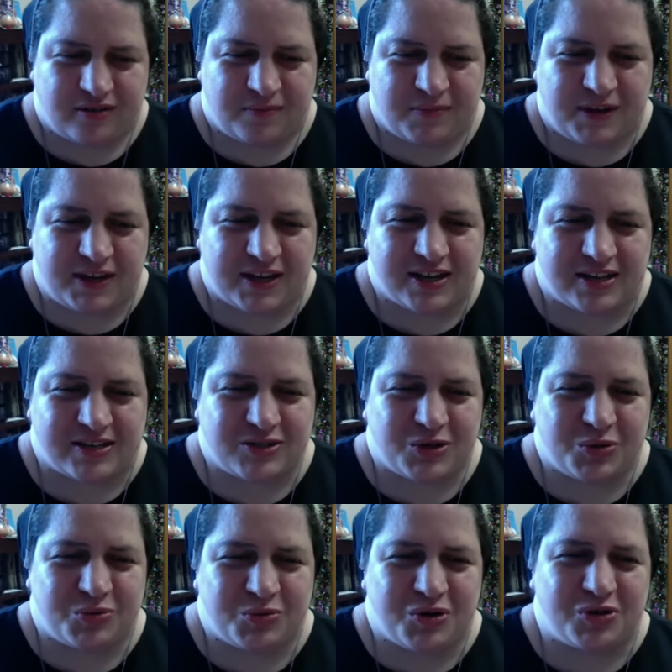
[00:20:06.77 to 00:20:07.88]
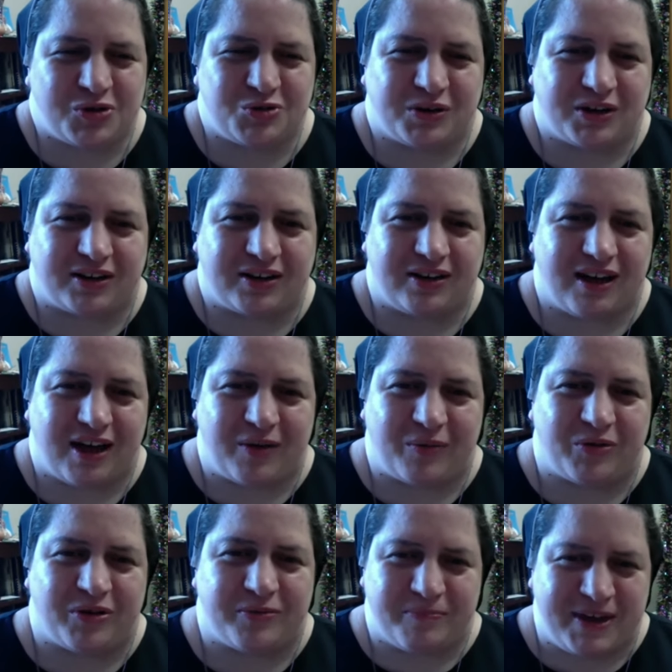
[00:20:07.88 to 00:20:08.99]
Because who knows where I
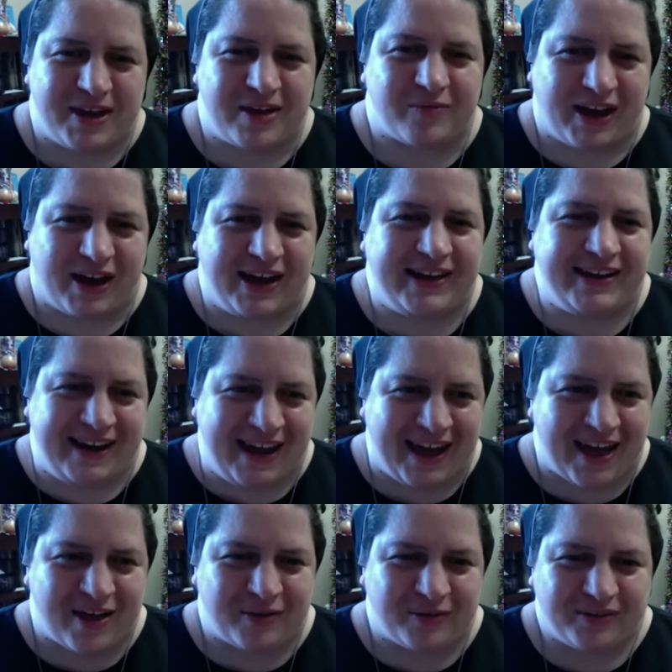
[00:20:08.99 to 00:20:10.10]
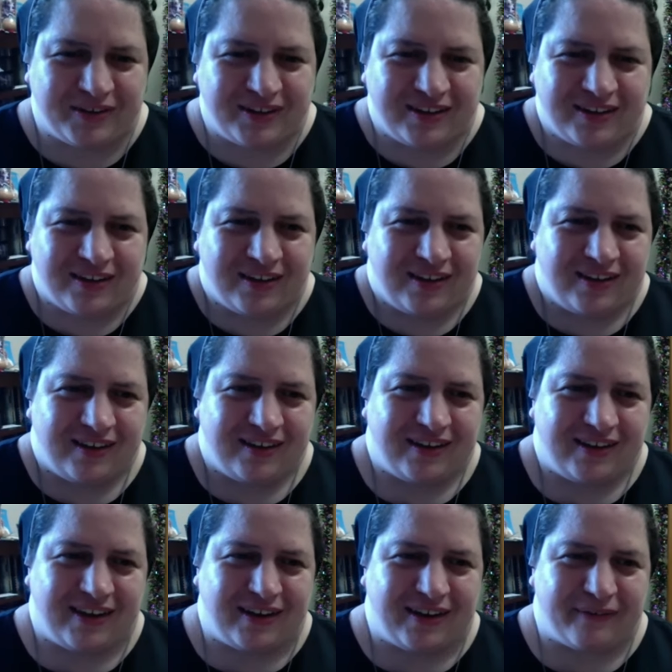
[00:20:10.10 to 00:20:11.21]
would be right now
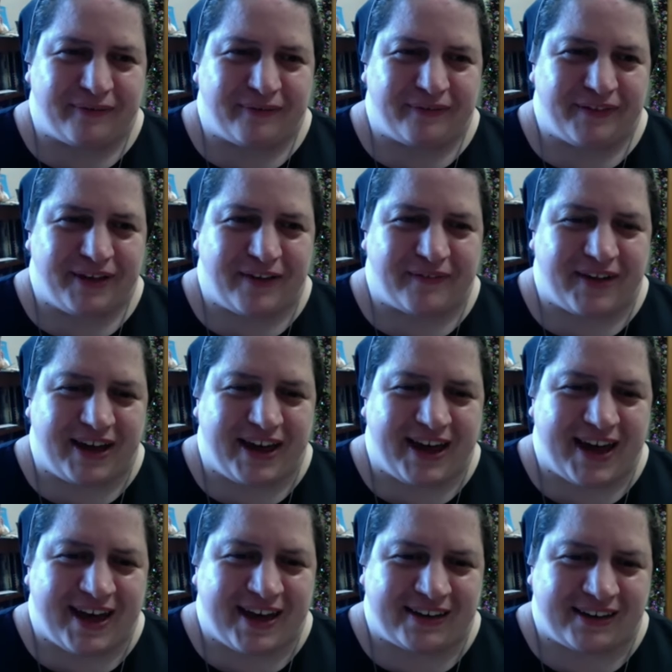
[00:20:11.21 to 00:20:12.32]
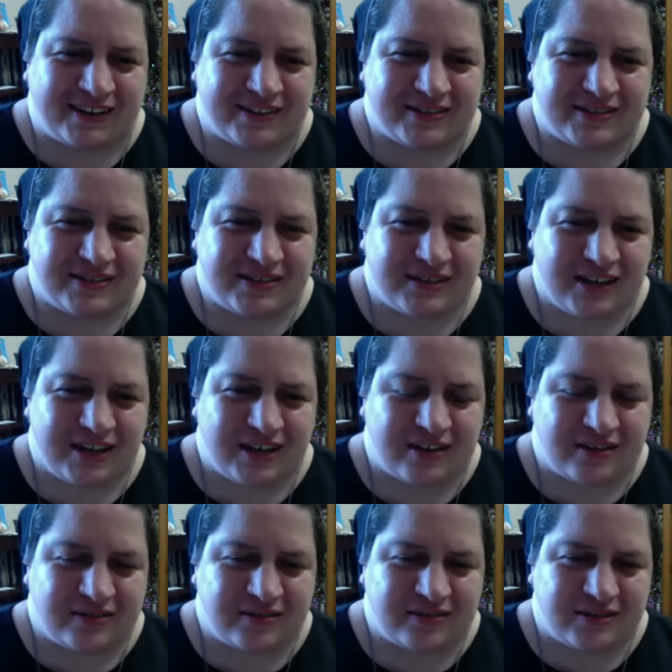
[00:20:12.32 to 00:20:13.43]
if I hadn't.
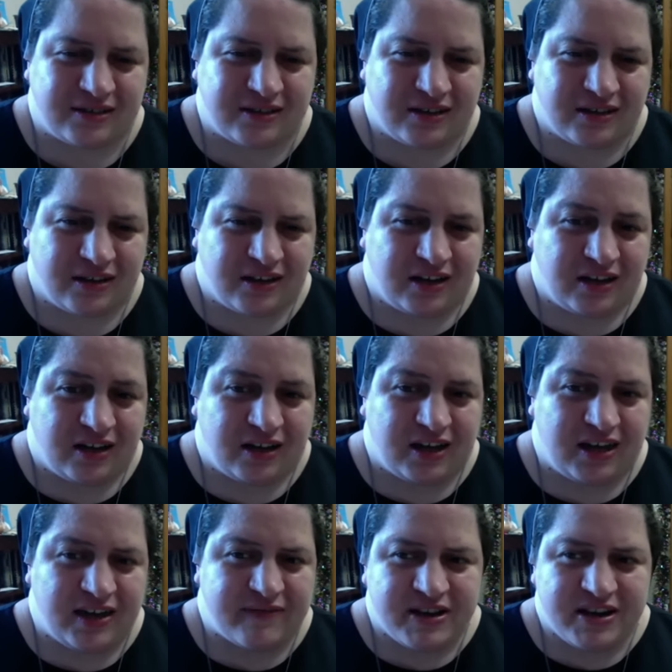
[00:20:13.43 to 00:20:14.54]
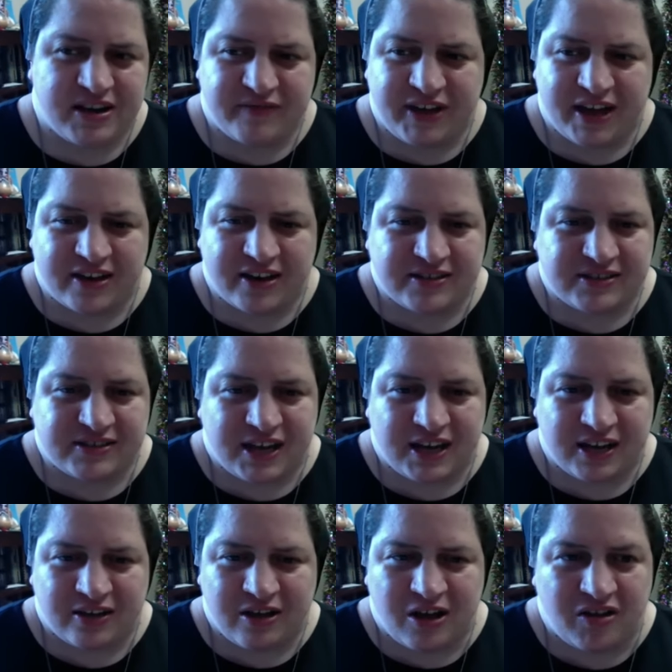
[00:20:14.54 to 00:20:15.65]
And even if God is
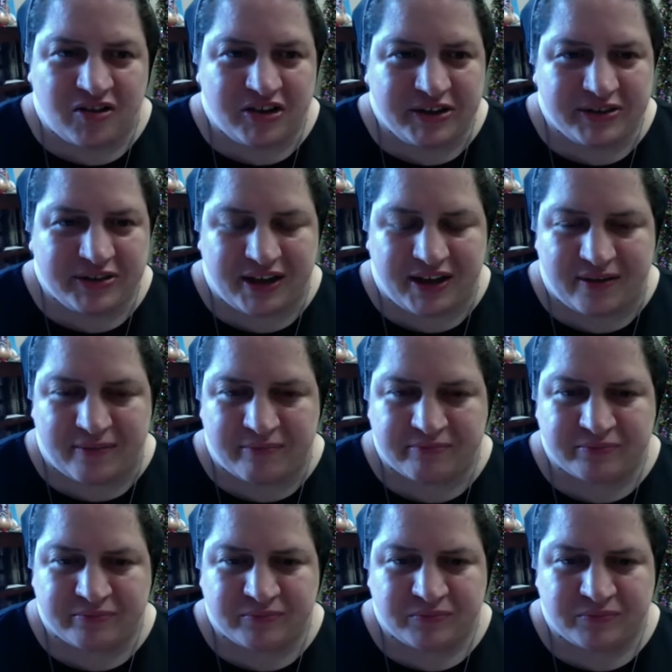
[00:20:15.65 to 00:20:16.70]
not calling them